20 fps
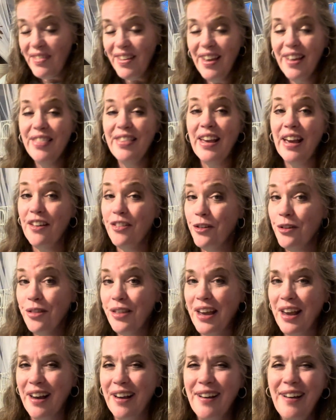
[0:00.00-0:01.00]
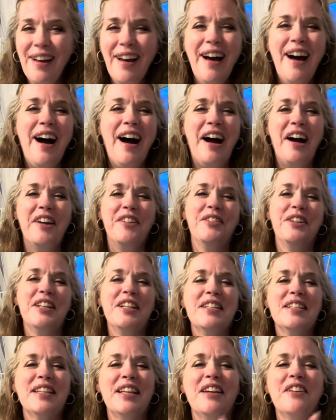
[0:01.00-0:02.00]
The other thing I
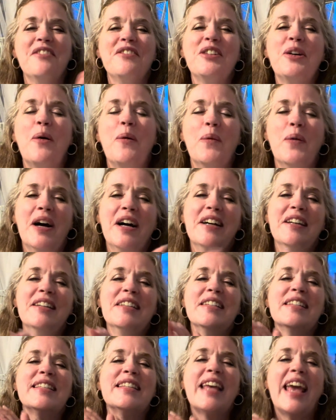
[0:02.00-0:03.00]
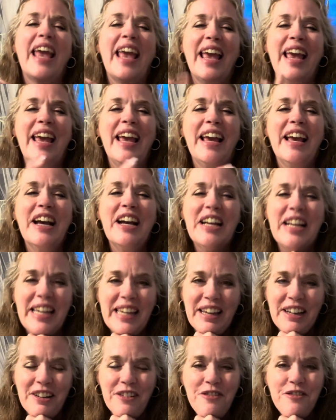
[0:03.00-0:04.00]
received was a
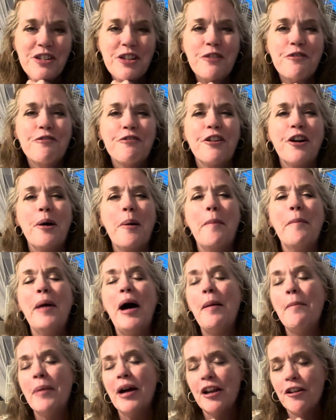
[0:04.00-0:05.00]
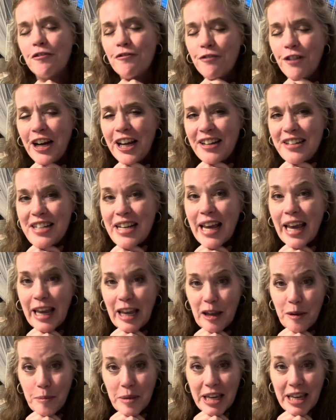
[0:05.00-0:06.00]
gift from my friend
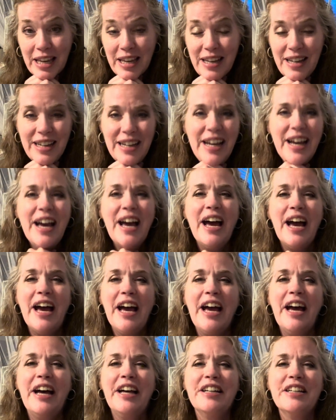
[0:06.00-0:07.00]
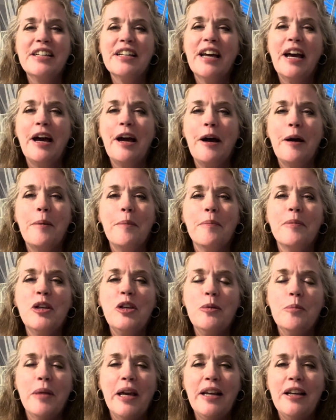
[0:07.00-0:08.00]
Amy, and
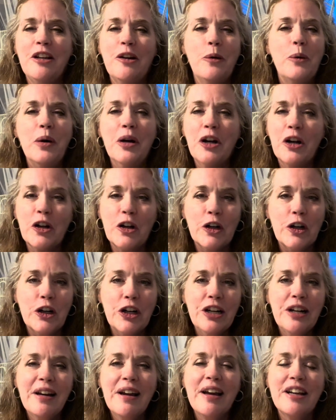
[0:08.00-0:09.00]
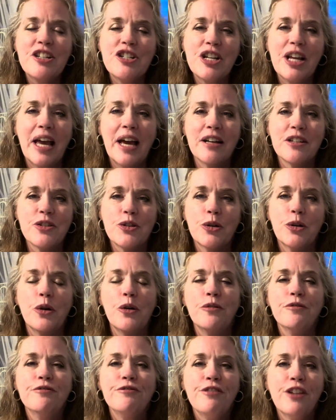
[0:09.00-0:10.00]
you may know her. She has her
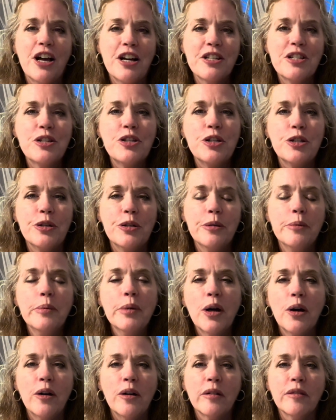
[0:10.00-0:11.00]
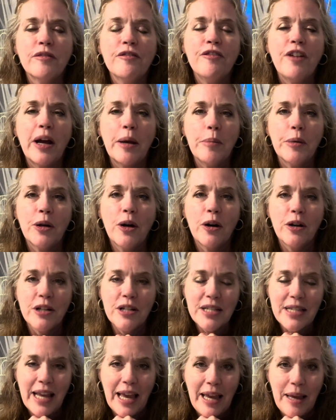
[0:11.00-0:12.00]
own Flosstube called Fiber
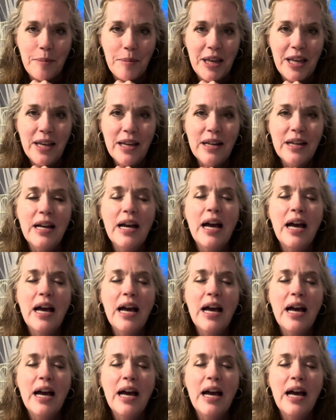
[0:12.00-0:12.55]
Arts Amy,